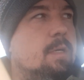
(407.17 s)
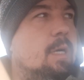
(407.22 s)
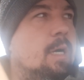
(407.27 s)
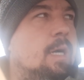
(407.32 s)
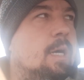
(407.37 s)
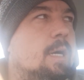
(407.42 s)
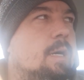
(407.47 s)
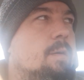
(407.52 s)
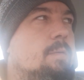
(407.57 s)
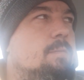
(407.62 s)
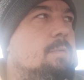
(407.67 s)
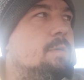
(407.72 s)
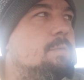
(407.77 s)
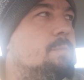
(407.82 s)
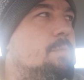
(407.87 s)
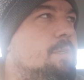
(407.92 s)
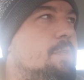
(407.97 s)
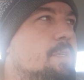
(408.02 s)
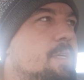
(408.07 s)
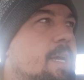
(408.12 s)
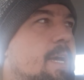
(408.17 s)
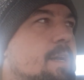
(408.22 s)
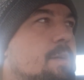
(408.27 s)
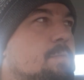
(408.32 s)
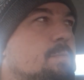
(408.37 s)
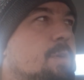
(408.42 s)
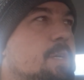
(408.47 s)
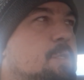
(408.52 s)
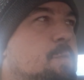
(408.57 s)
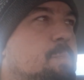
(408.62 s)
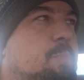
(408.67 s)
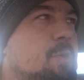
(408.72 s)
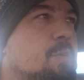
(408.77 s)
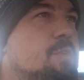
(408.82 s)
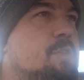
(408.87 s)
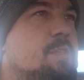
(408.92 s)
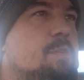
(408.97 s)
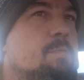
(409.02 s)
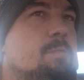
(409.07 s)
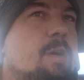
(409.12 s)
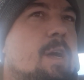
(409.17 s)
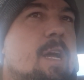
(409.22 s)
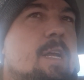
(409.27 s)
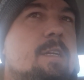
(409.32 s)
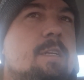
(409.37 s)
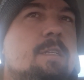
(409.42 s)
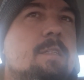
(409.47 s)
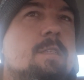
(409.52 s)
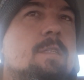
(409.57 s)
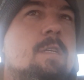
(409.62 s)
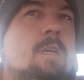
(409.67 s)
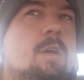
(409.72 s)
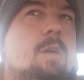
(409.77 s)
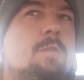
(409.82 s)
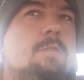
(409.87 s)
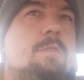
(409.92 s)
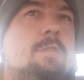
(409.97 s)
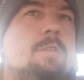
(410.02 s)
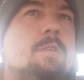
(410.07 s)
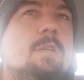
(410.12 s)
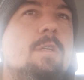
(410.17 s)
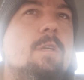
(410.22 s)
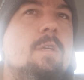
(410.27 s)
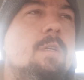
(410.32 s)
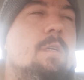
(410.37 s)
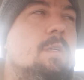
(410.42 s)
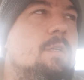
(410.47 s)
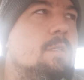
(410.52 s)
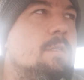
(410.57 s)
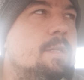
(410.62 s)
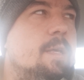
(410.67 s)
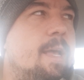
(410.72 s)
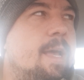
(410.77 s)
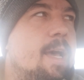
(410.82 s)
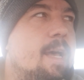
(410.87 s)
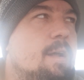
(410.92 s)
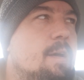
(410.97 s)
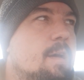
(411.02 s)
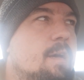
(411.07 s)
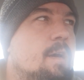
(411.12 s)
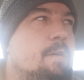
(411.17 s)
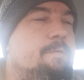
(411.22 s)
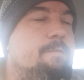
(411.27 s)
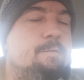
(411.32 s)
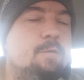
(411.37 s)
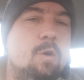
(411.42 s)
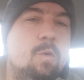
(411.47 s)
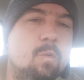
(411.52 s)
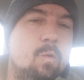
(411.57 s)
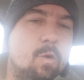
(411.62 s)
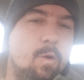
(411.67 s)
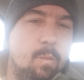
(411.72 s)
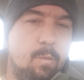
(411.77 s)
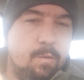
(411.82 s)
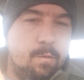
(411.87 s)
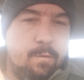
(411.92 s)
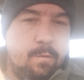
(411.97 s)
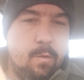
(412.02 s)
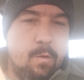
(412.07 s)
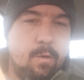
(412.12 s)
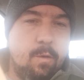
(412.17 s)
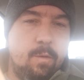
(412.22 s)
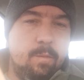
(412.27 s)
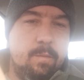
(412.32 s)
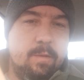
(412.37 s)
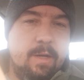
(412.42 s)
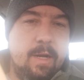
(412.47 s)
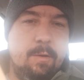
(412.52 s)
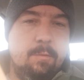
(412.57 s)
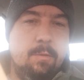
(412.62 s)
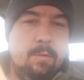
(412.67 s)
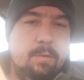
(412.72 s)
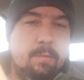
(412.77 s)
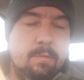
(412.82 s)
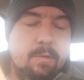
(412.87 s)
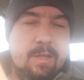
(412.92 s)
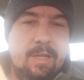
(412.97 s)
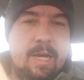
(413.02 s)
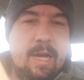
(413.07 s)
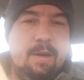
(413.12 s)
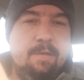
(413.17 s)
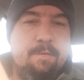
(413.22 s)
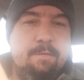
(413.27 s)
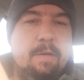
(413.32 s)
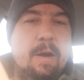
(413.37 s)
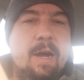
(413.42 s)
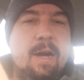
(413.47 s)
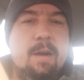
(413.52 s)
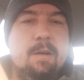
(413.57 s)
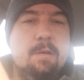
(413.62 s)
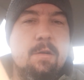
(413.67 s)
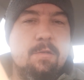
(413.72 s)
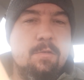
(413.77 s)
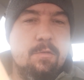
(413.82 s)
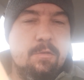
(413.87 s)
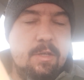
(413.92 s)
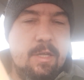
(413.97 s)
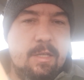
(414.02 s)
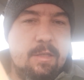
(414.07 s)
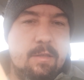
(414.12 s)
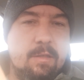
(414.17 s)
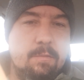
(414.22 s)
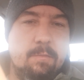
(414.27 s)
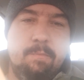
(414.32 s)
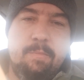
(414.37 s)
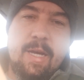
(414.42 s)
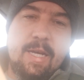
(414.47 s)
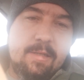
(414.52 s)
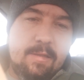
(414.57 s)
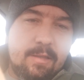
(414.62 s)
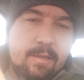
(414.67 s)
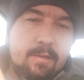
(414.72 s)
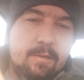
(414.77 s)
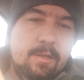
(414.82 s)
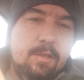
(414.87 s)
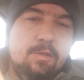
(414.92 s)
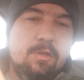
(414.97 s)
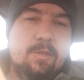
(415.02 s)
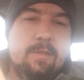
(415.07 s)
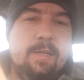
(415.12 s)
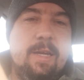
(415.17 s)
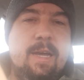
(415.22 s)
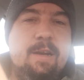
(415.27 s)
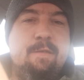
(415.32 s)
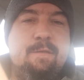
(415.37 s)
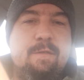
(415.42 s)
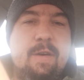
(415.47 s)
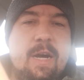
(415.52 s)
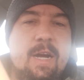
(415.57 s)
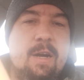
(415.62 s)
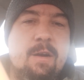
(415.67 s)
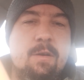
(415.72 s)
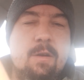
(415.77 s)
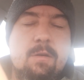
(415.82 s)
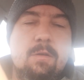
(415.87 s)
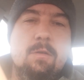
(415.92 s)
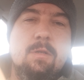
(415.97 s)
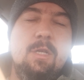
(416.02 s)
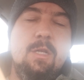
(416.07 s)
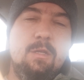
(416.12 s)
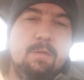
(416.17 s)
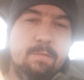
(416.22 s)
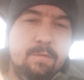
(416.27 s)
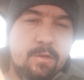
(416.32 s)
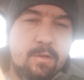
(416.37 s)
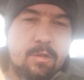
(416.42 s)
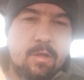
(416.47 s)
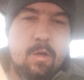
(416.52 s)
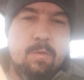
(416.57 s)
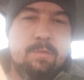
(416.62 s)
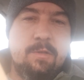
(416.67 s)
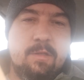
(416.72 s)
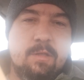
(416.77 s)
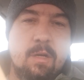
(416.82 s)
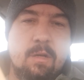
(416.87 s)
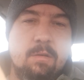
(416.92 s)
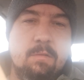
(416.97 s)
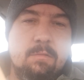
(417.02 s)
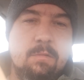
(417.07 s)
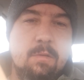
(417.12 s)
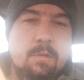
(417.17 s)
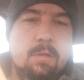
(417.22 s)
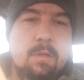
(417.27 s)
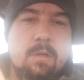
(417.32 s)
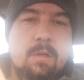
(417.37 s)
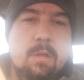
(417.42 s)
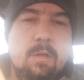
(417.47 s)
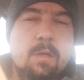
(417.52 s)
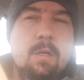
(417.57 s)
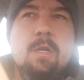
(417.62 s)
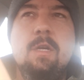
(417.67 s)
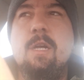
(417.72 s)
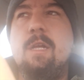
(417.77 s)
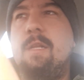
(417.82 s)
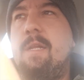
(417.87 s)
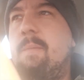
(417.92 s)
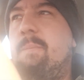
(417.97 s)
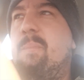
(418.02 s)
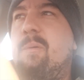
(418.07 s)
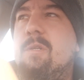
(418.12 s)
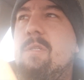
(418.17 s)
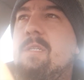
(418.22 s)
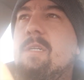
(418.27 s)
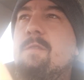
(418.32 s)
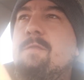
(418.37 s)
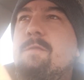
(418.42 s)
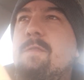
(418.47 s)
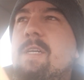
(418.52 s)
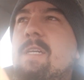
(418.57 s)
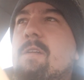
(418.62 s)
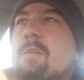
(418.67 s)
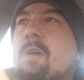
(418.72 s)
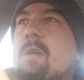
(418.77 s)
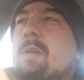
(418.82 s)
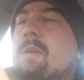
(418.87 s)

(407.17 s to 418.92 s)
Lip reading: When you had a rich person riding in the coach, they had a foot warmer for them. They would light a fire underneath basically just light a fire underneath of a soapstone, and they put their feet on